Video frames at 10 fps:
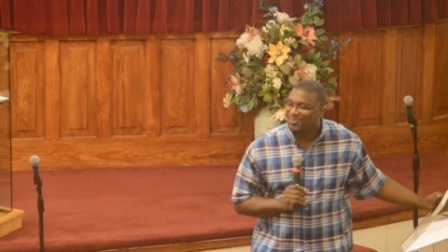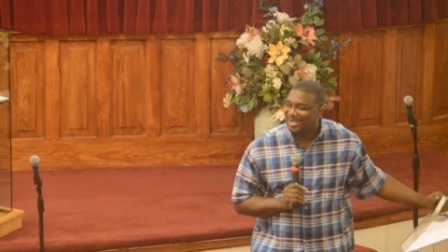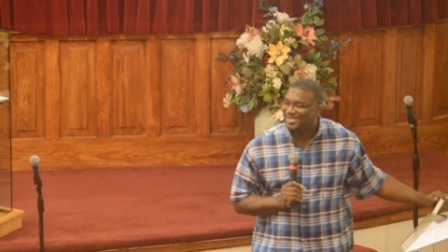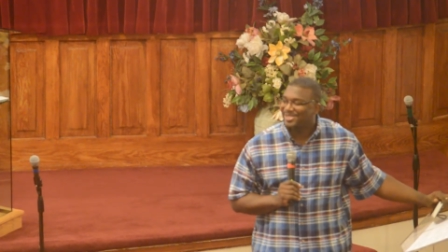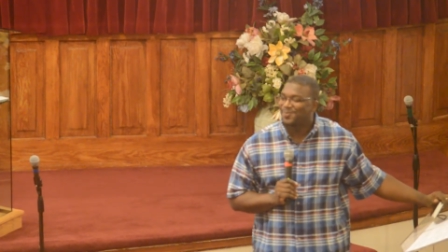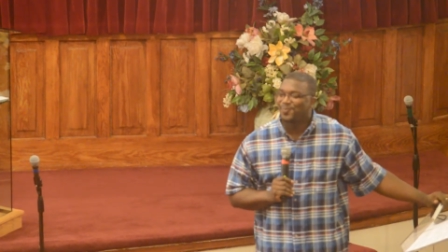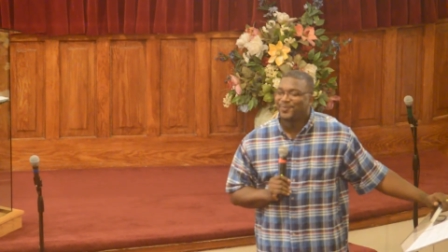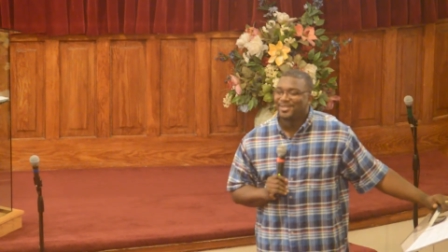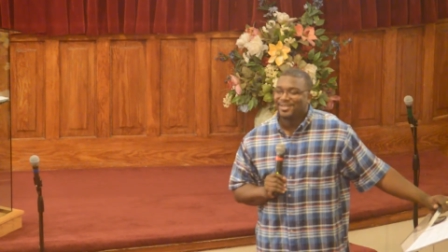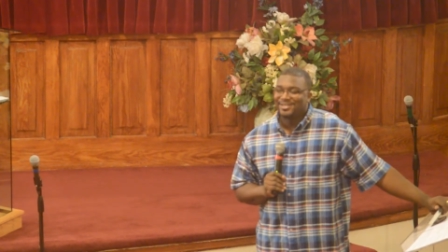present
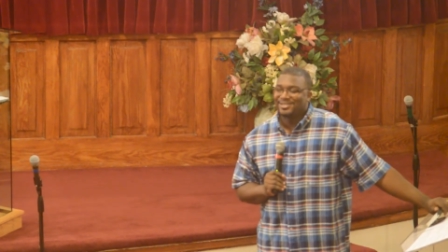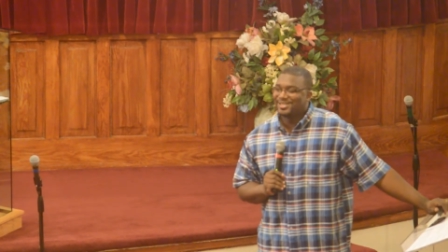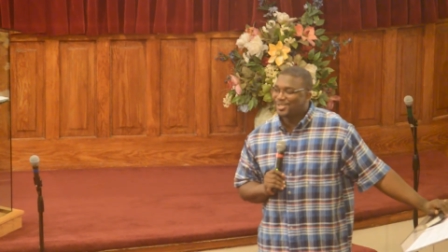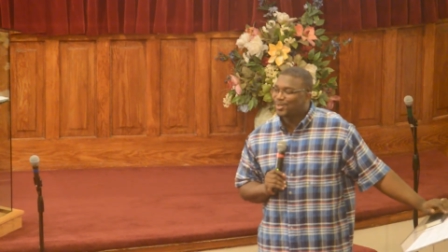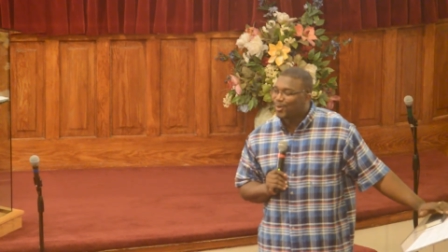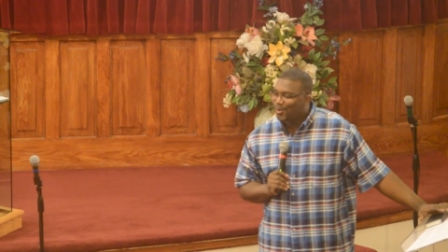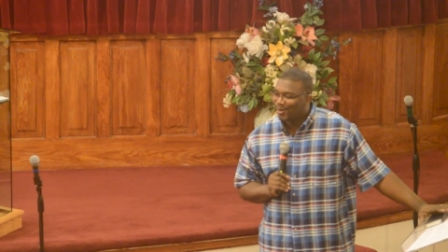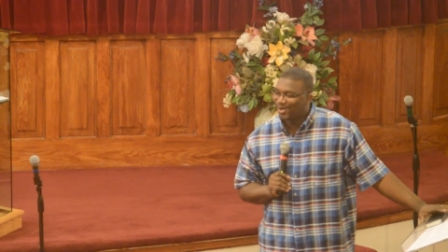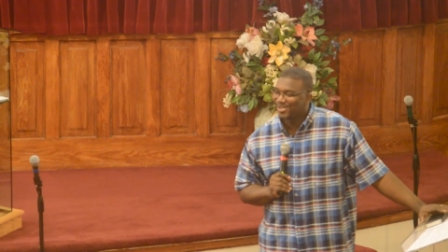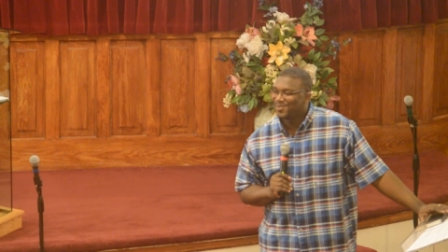
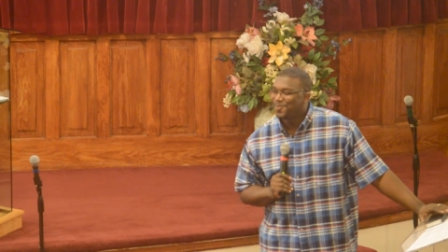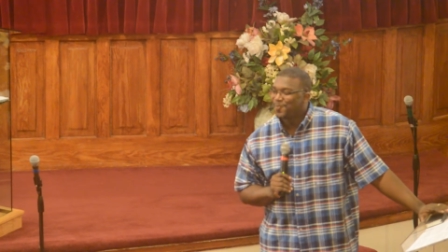discord